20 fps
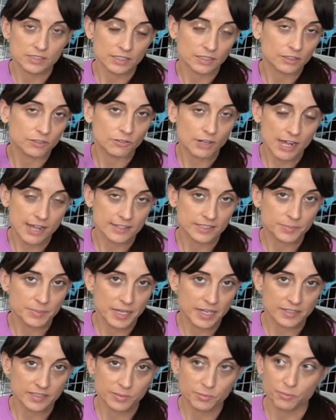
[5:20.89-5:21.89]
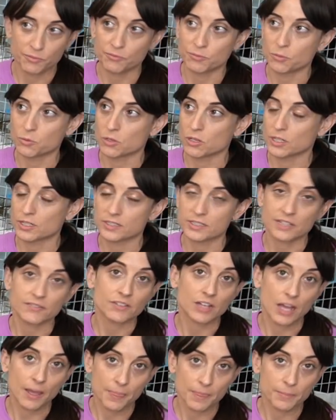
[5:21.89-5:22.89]
like grass mats before because I've
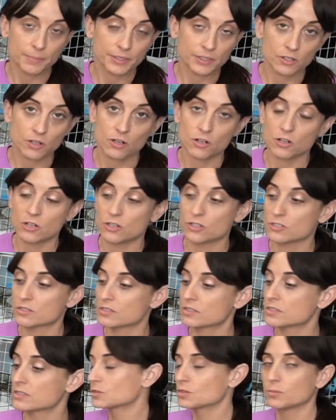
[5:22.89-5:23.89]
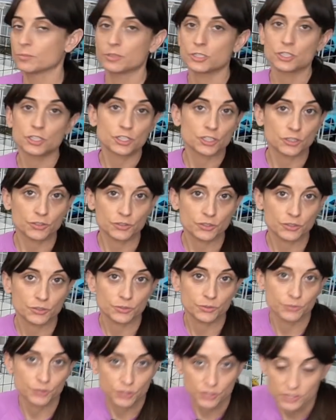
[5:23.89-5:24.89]
gotten them in hauls. So I'm gonna show
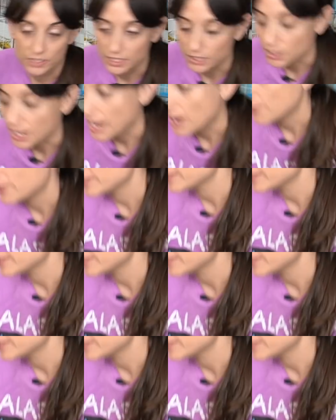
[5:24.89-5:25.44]
you just like how I